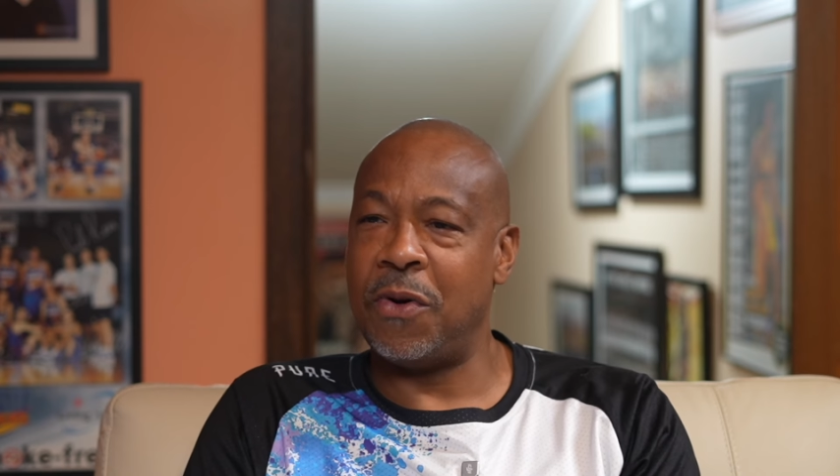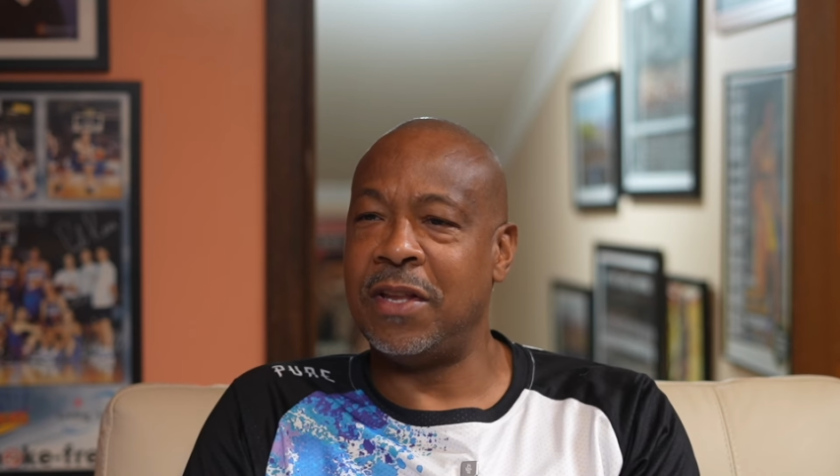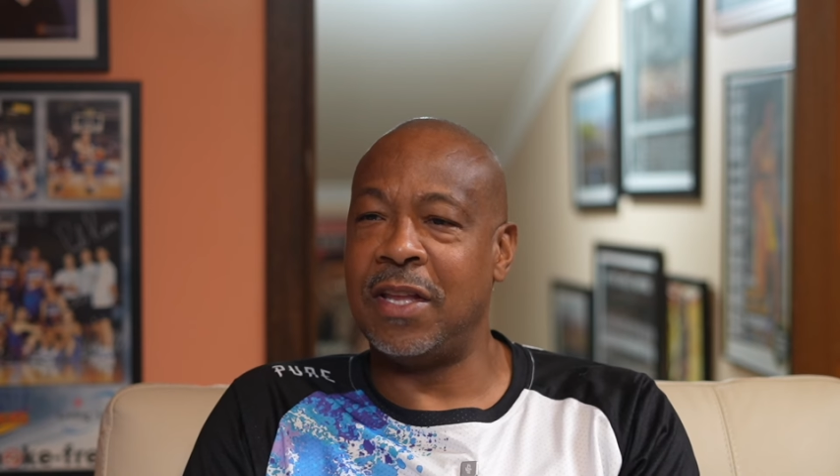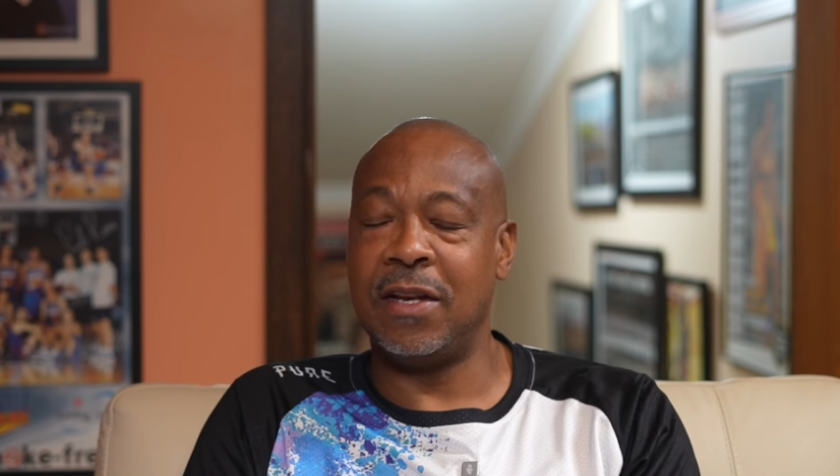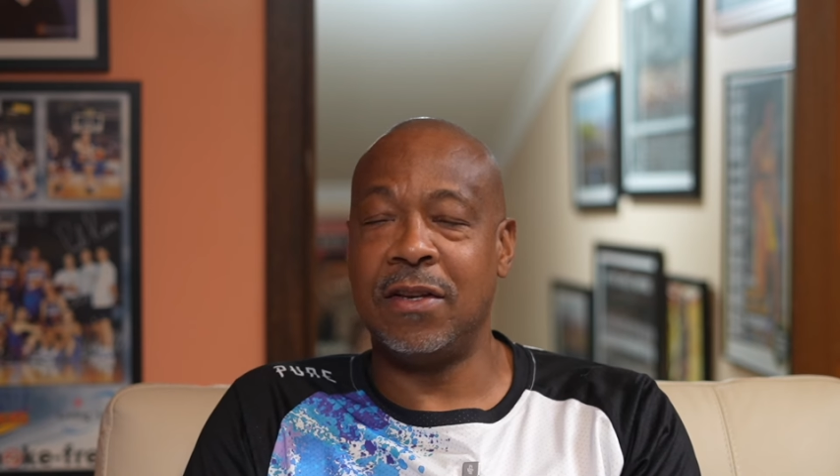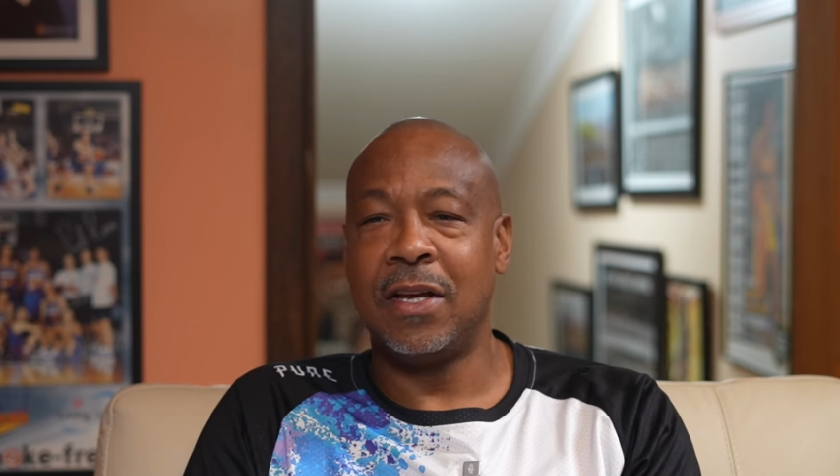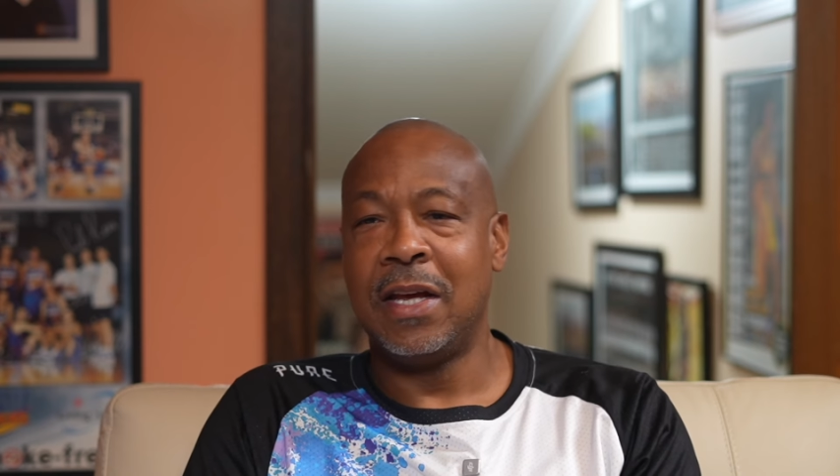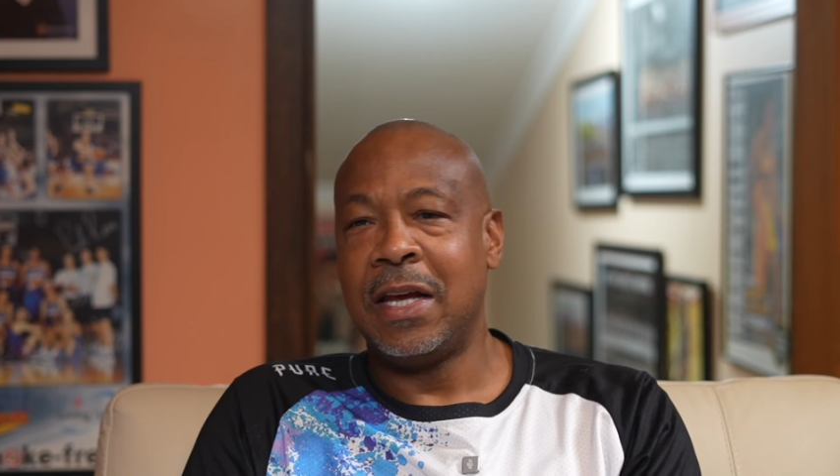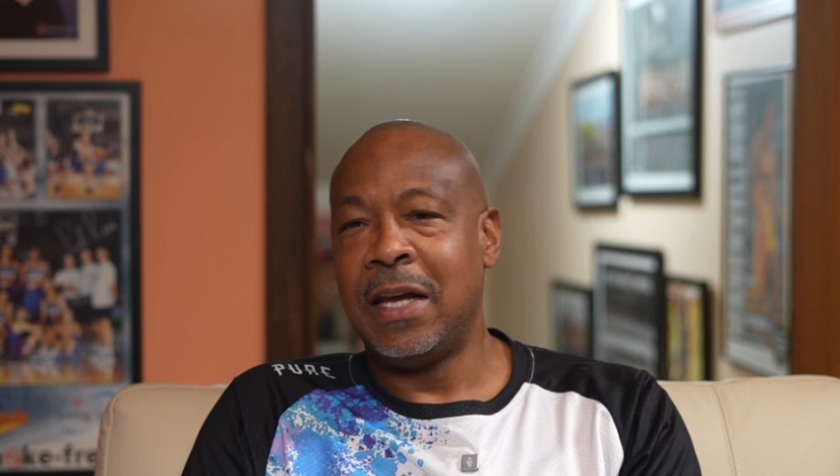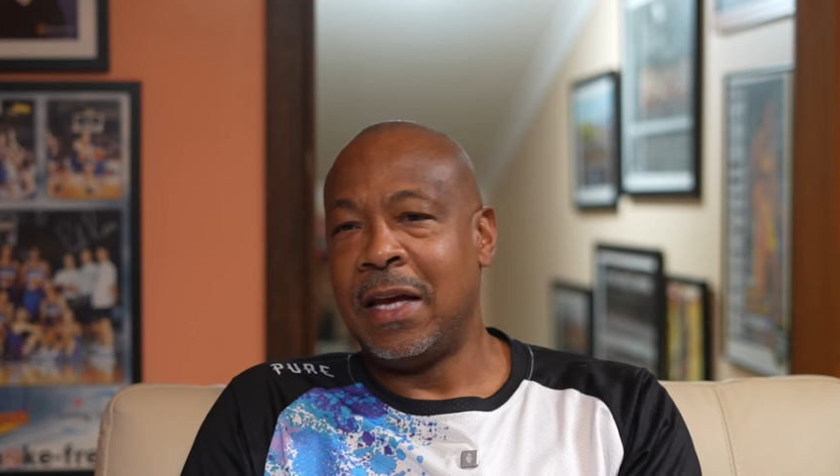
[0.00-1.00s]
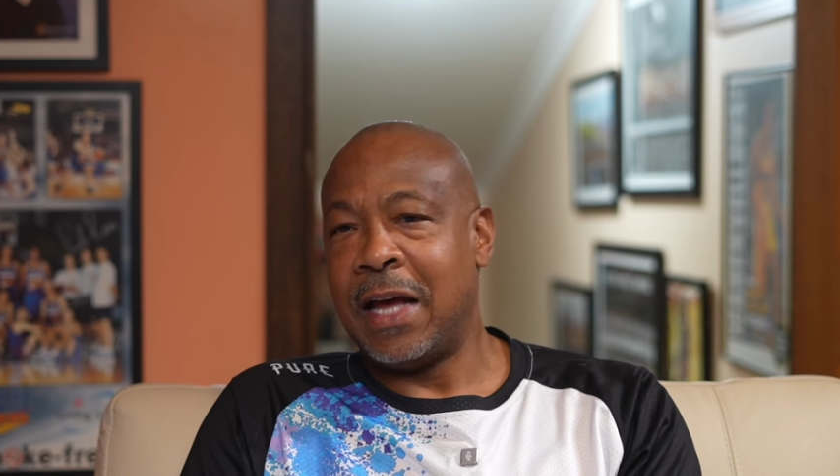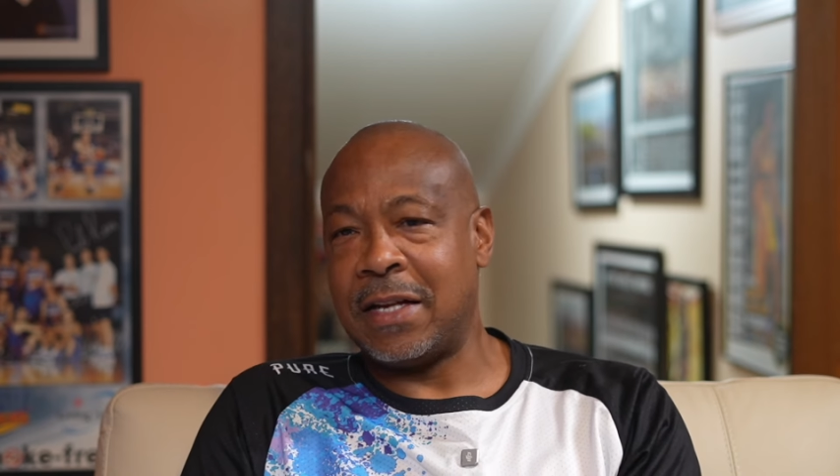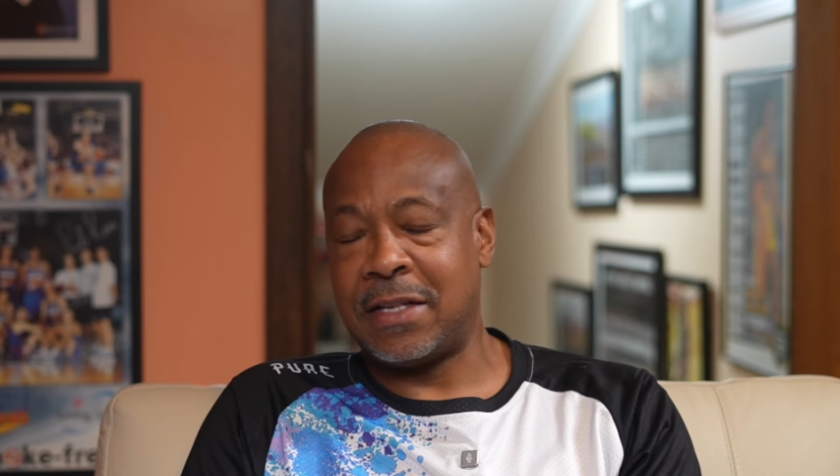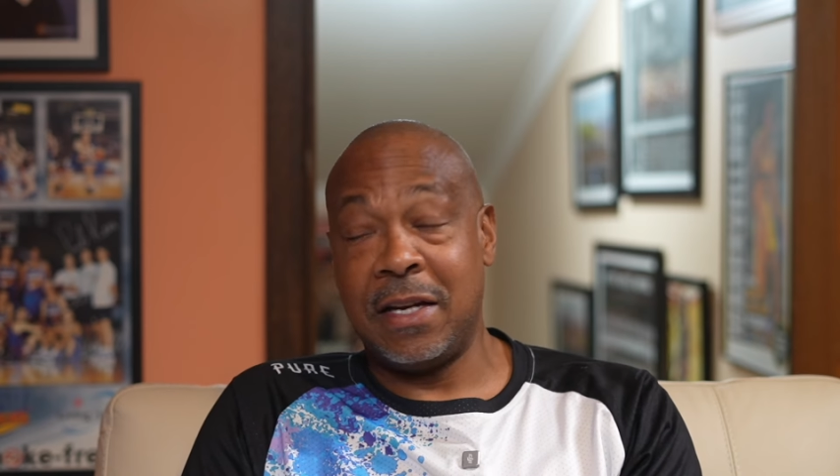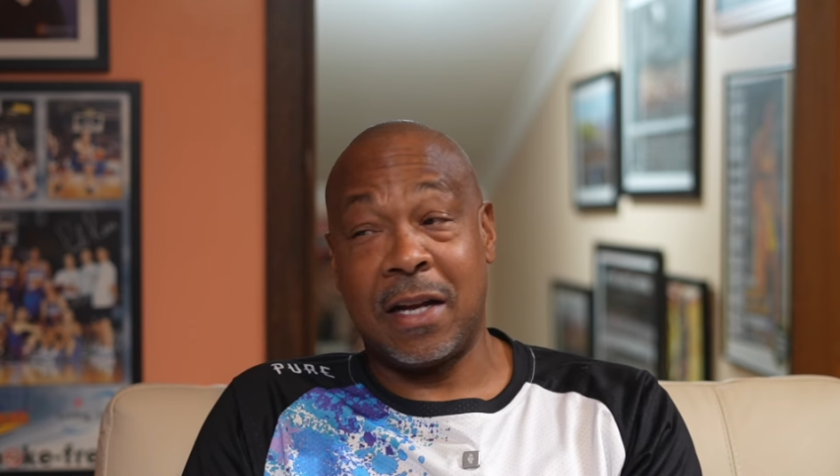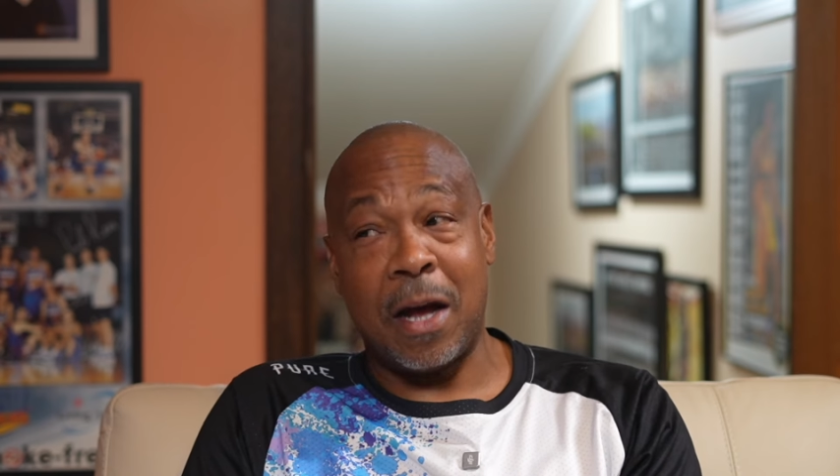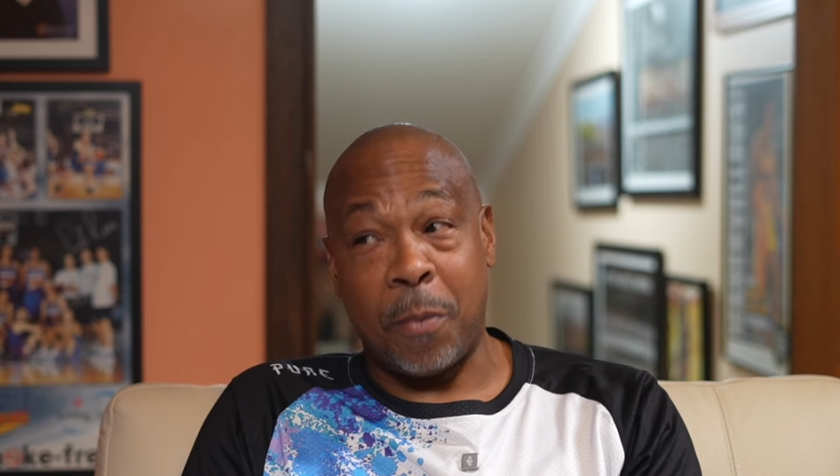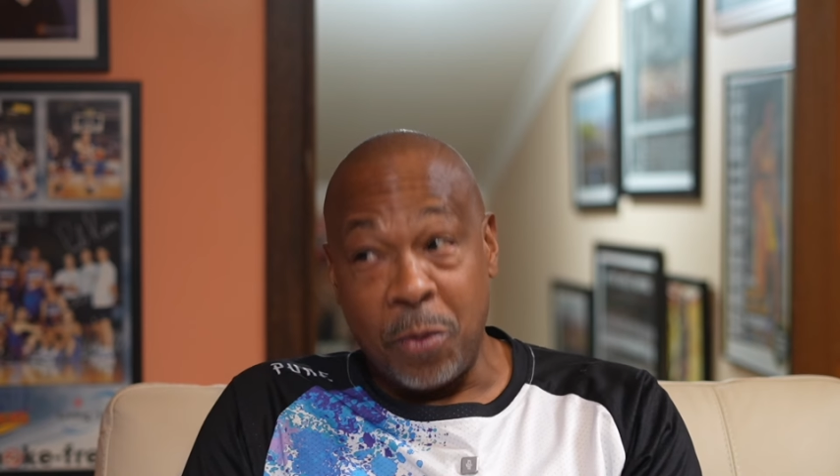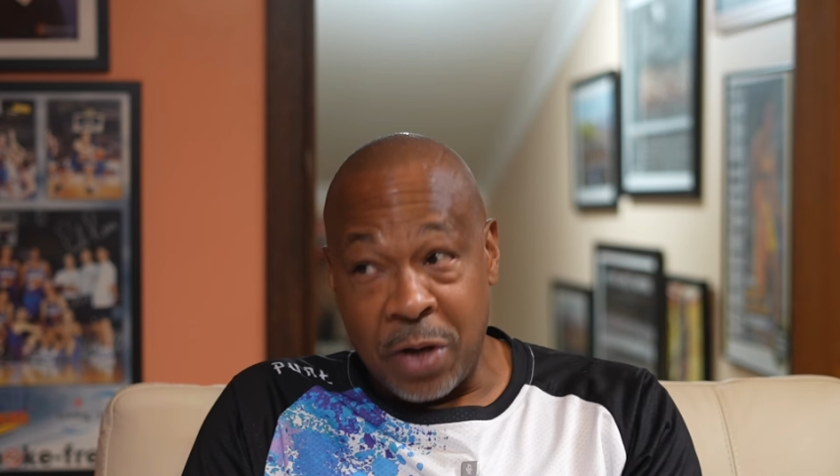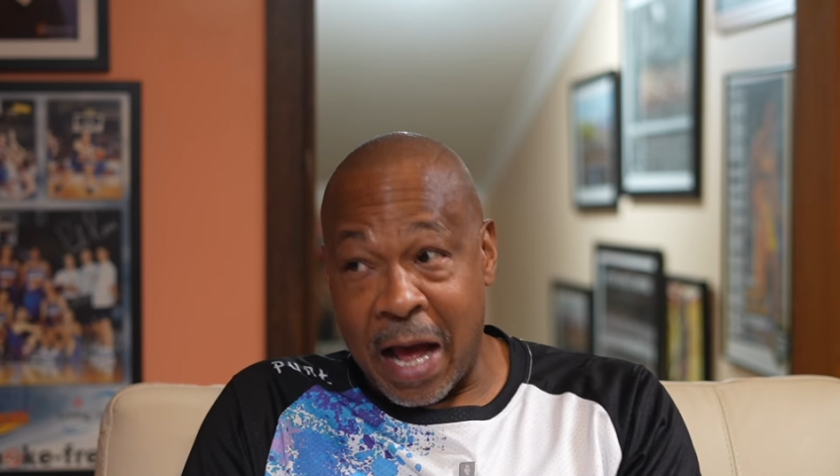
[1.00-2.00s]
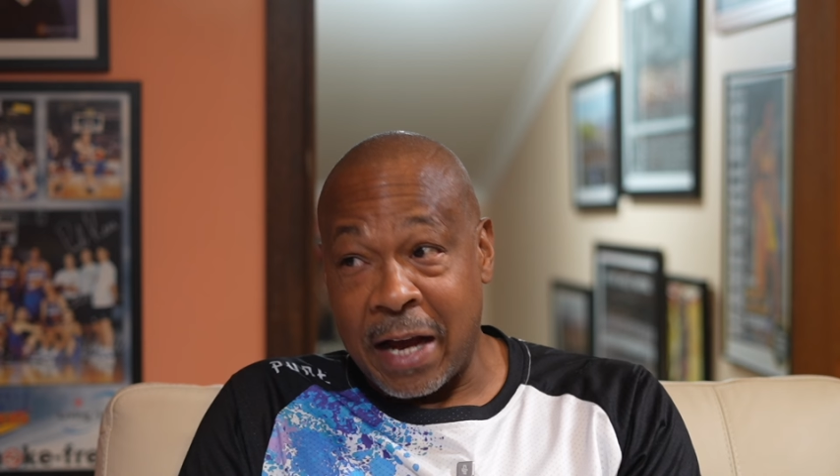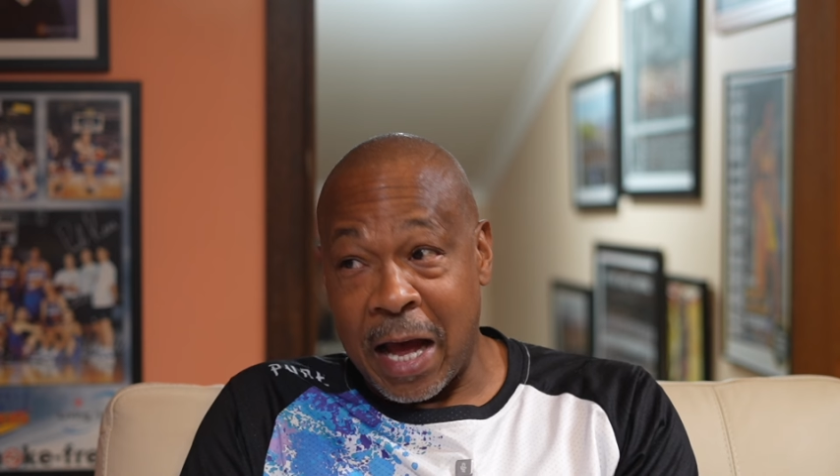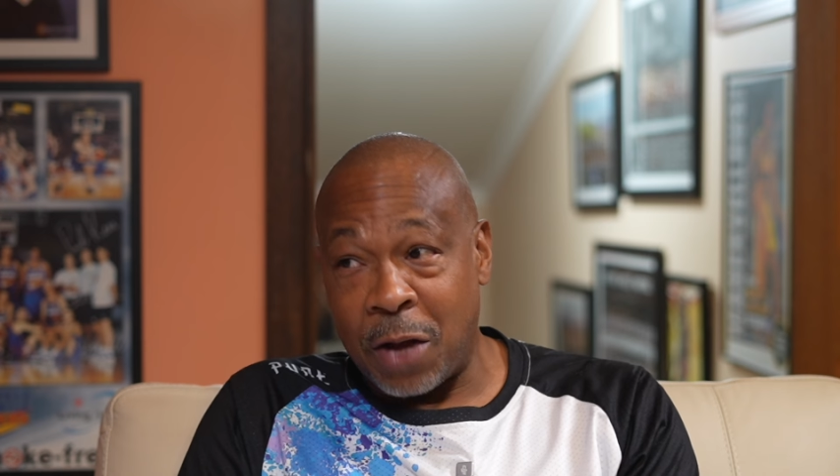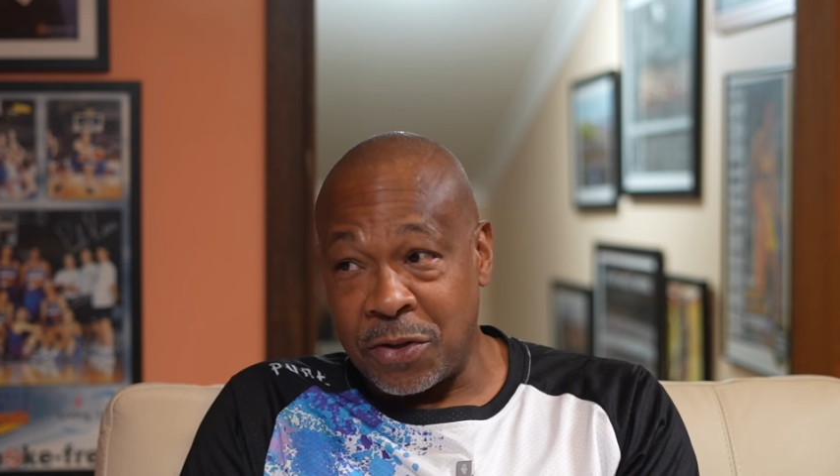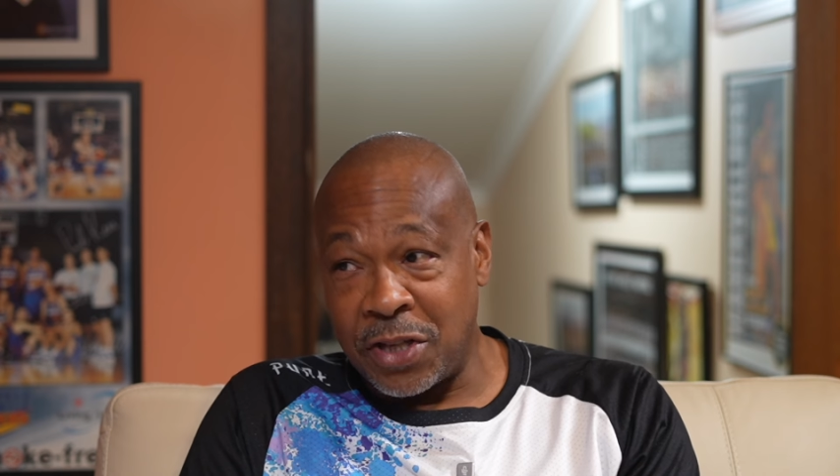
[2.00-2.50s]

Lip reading: And then I seen a couple knockout